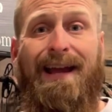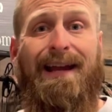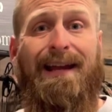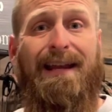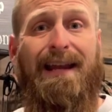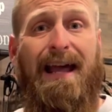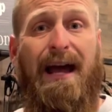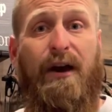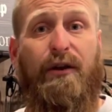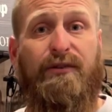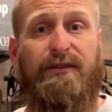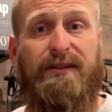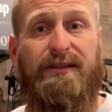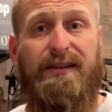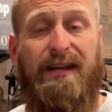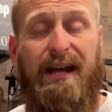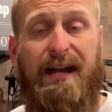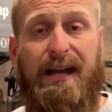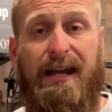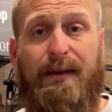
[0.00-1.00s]
now's the
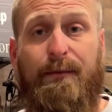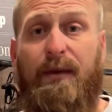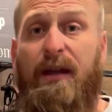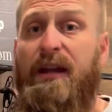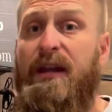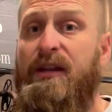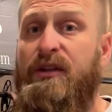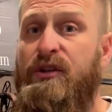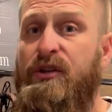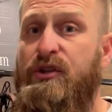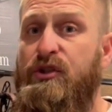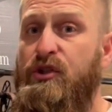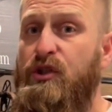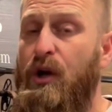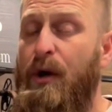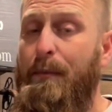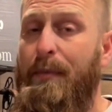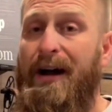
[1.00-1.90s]
time to jump